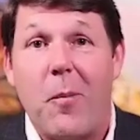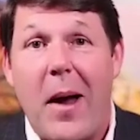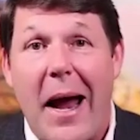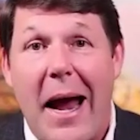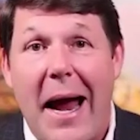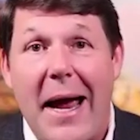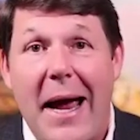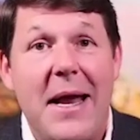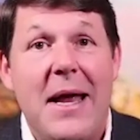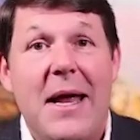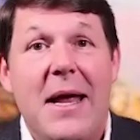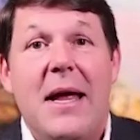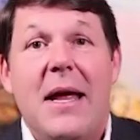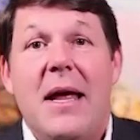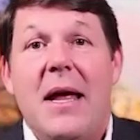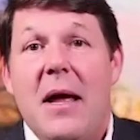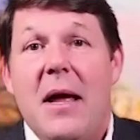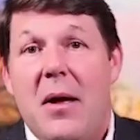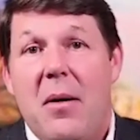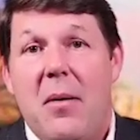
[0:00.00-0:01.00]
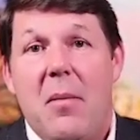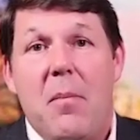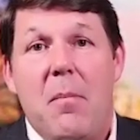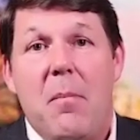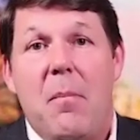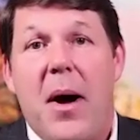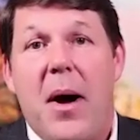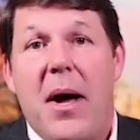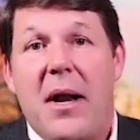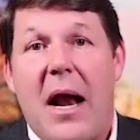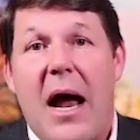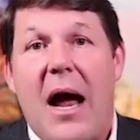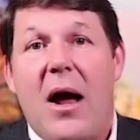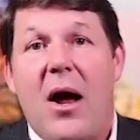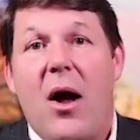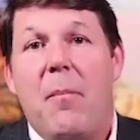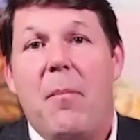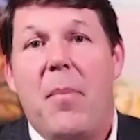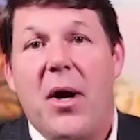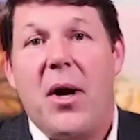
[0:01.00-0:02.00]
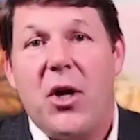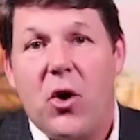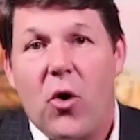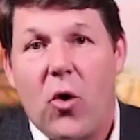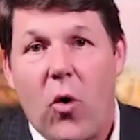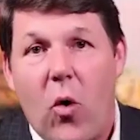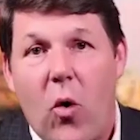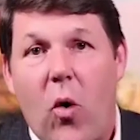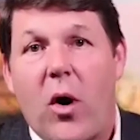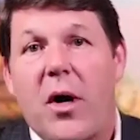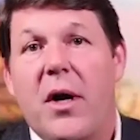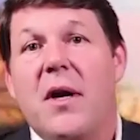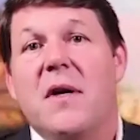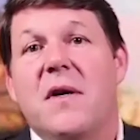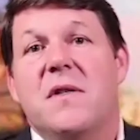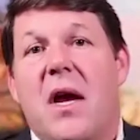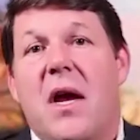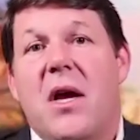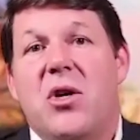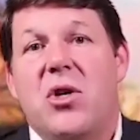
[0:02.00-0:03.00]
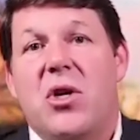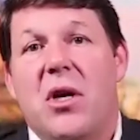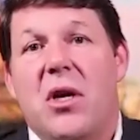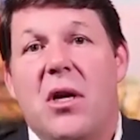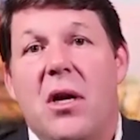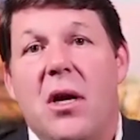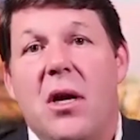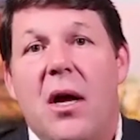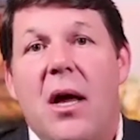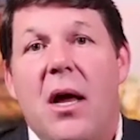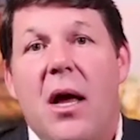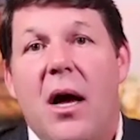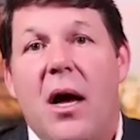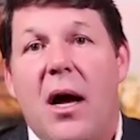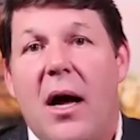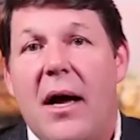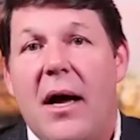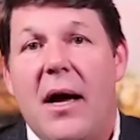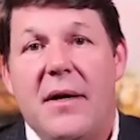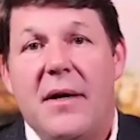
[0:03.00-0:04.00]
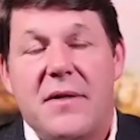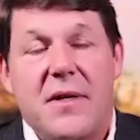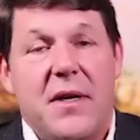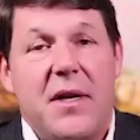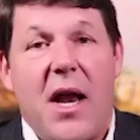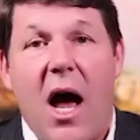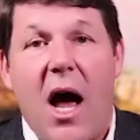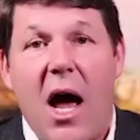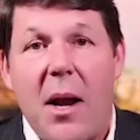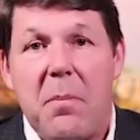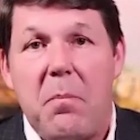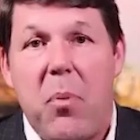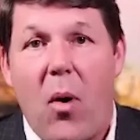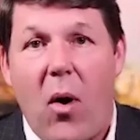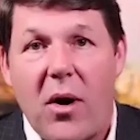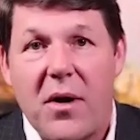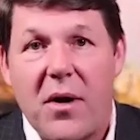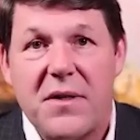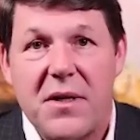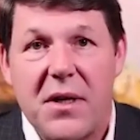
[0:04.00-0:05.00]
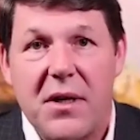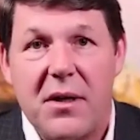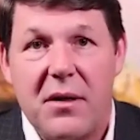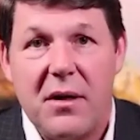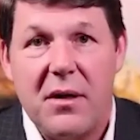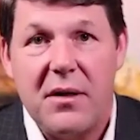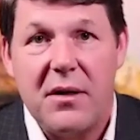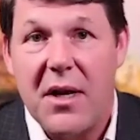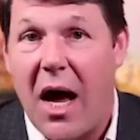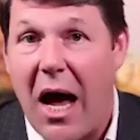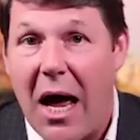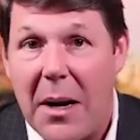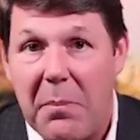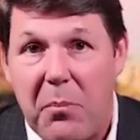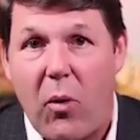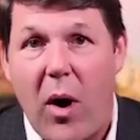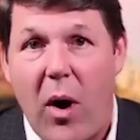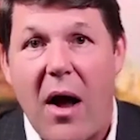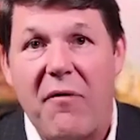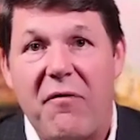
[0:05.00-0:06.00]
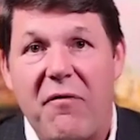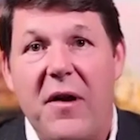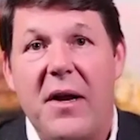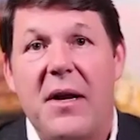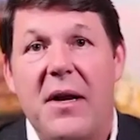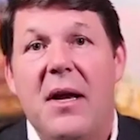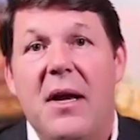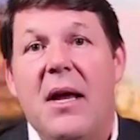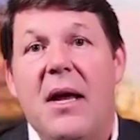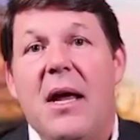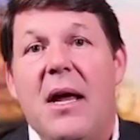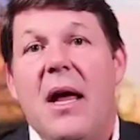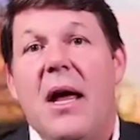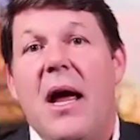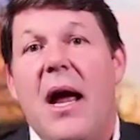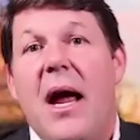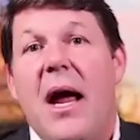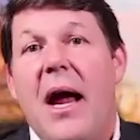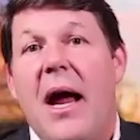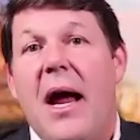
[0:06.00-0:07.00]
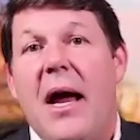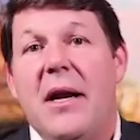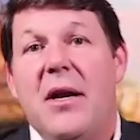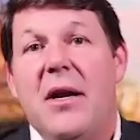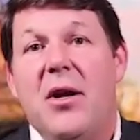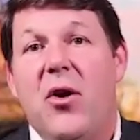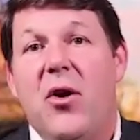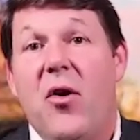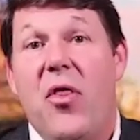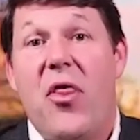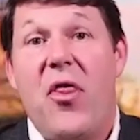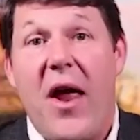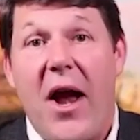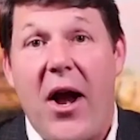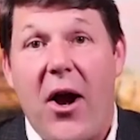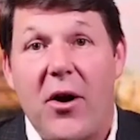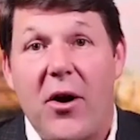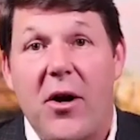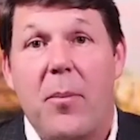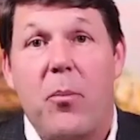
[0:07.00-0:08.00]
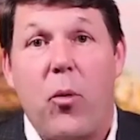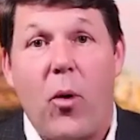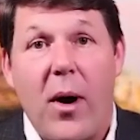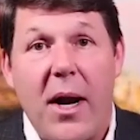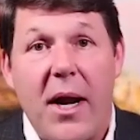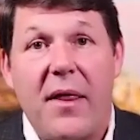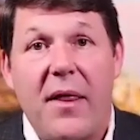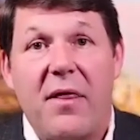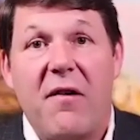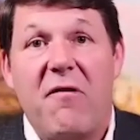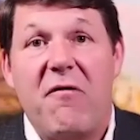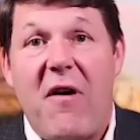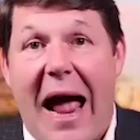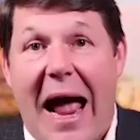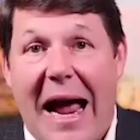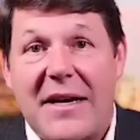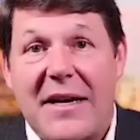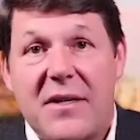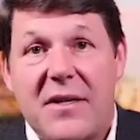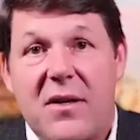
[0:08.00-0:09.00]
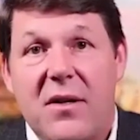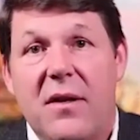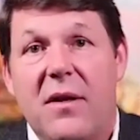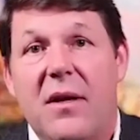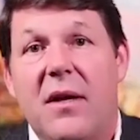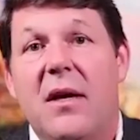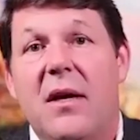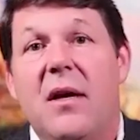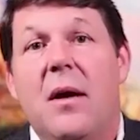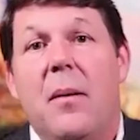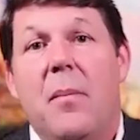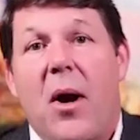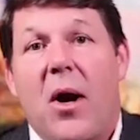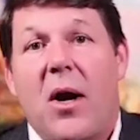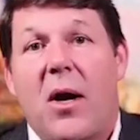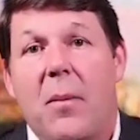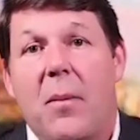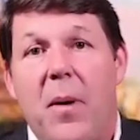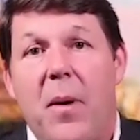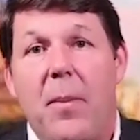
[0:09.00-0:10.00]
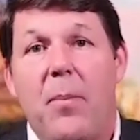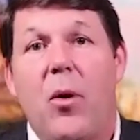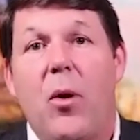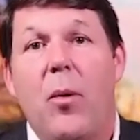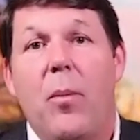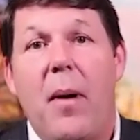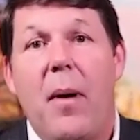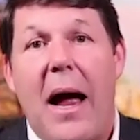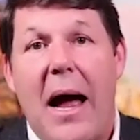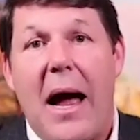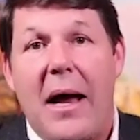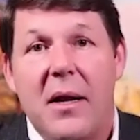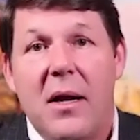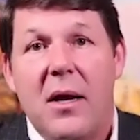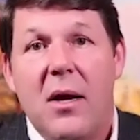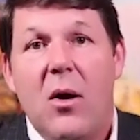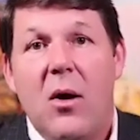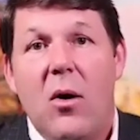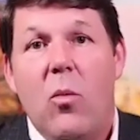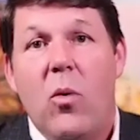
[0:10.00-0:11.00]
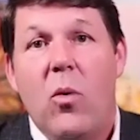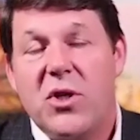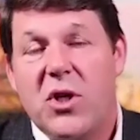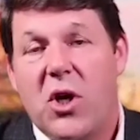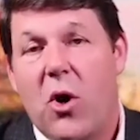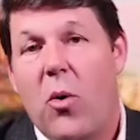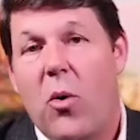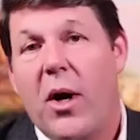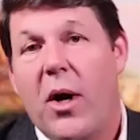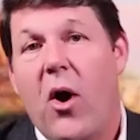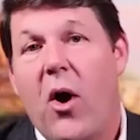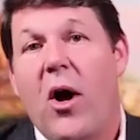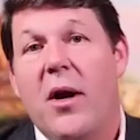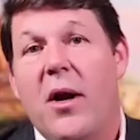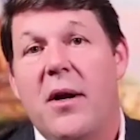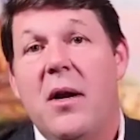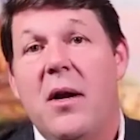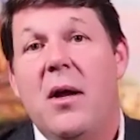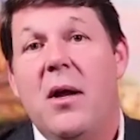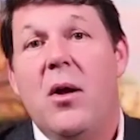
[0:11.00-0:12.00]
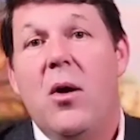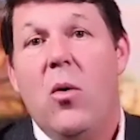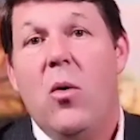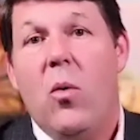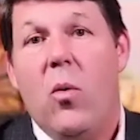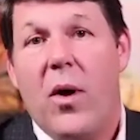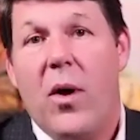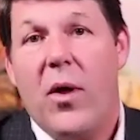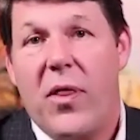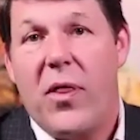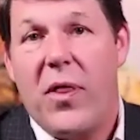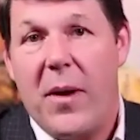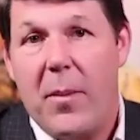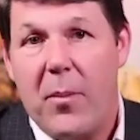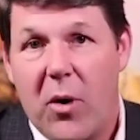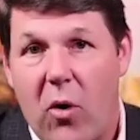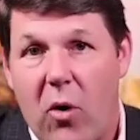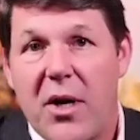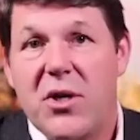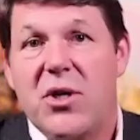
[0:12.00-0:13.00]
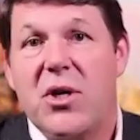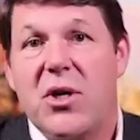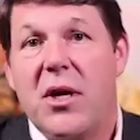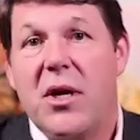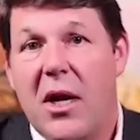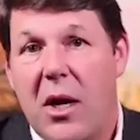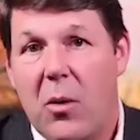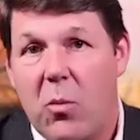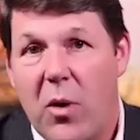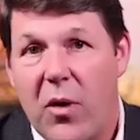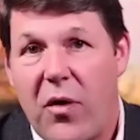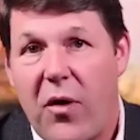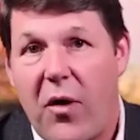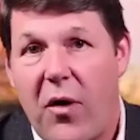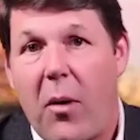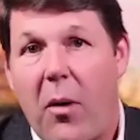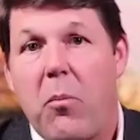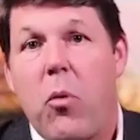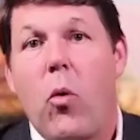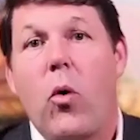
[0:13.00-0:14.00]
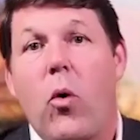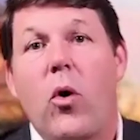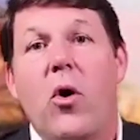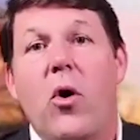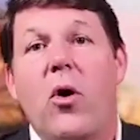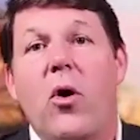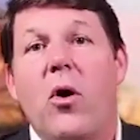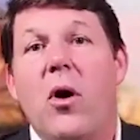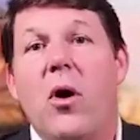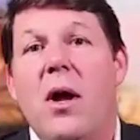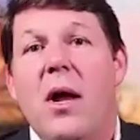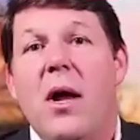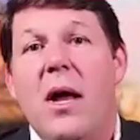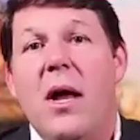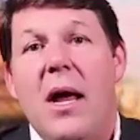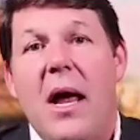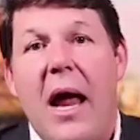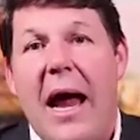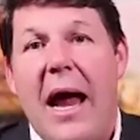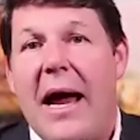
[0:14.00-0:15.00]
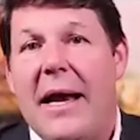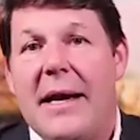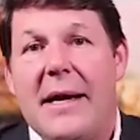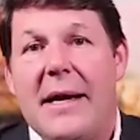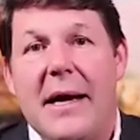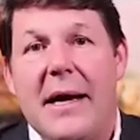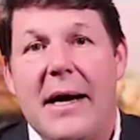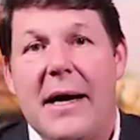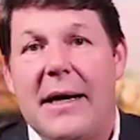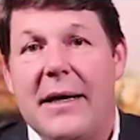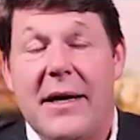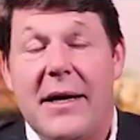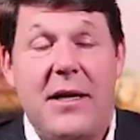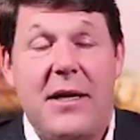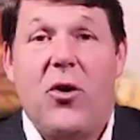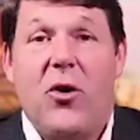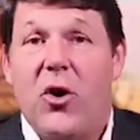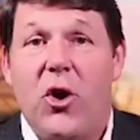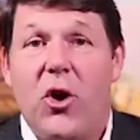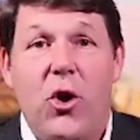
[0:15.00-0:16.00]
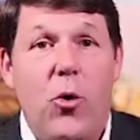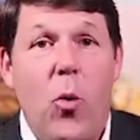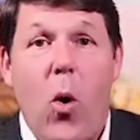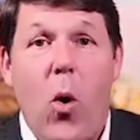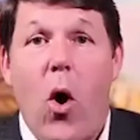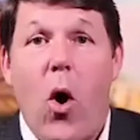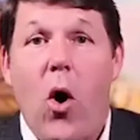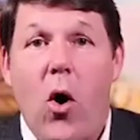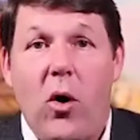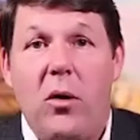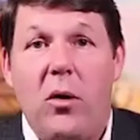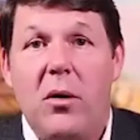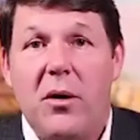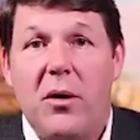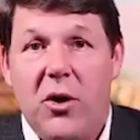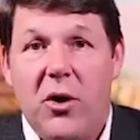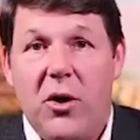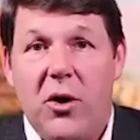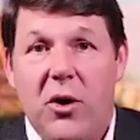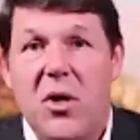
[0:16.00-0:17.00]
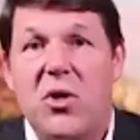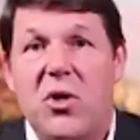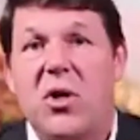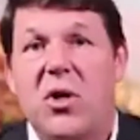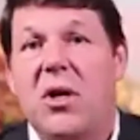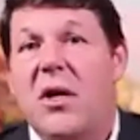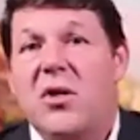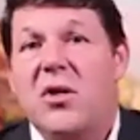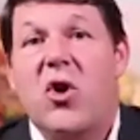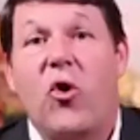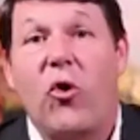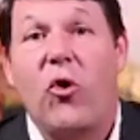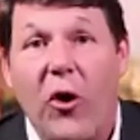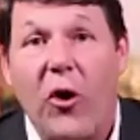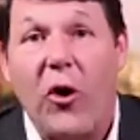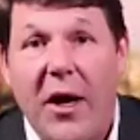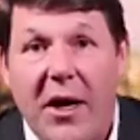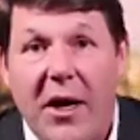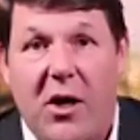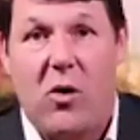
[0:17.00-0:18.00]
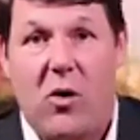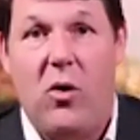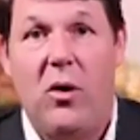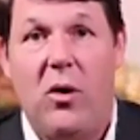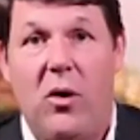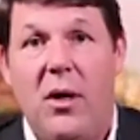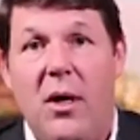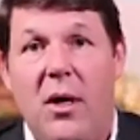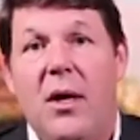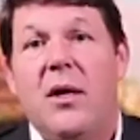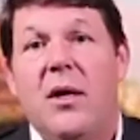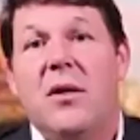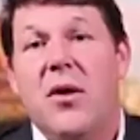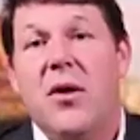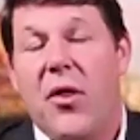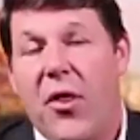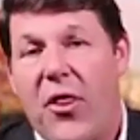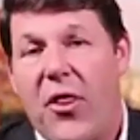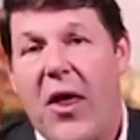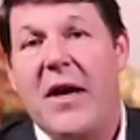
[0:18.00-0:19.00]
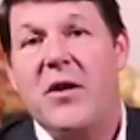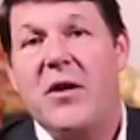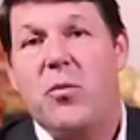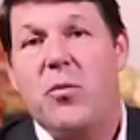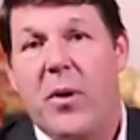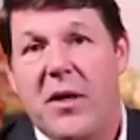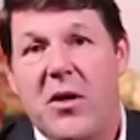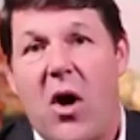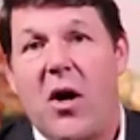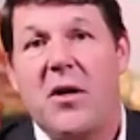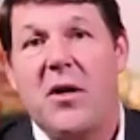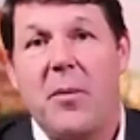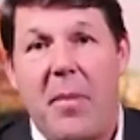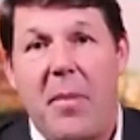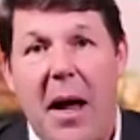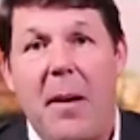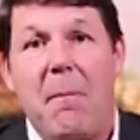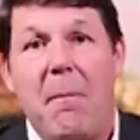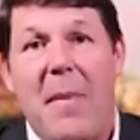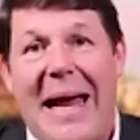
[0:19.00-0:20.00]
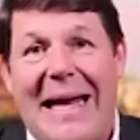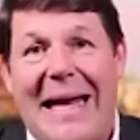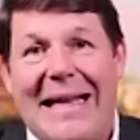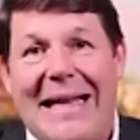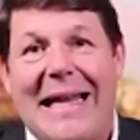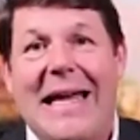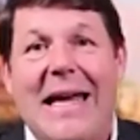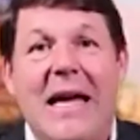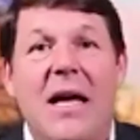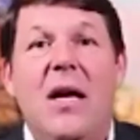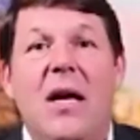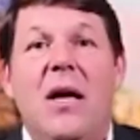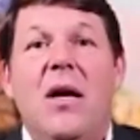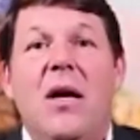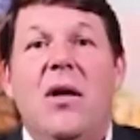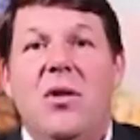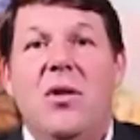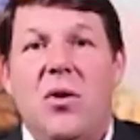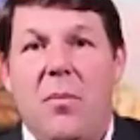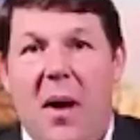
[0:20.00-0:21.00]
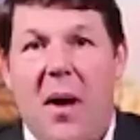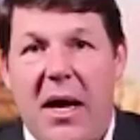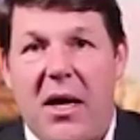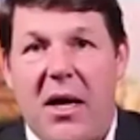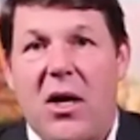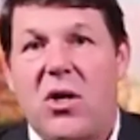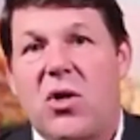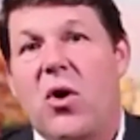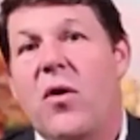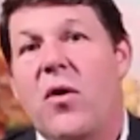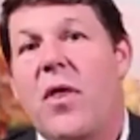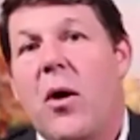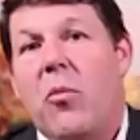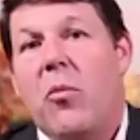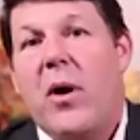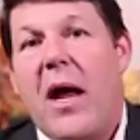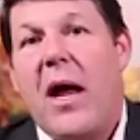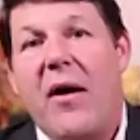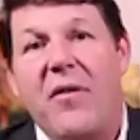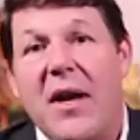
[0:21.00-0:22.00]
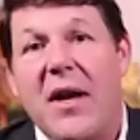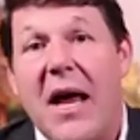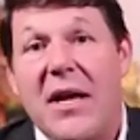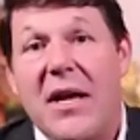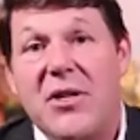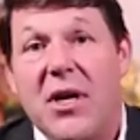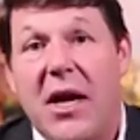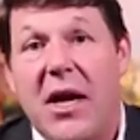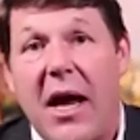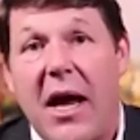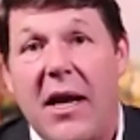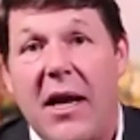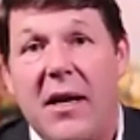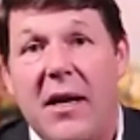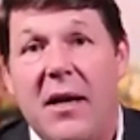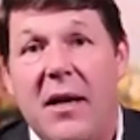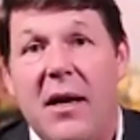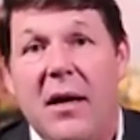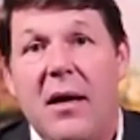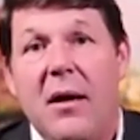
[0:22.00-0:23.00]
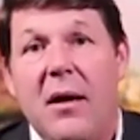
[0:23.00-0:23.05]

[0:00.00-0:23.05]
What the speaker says: bad. But your organization is a nonpartisan, nonprofit, and you're there to bring the facts to the American people about what's going on with immigration and with our border. And your mission is critical to the things we talked about, mainly to making sure that we have an educated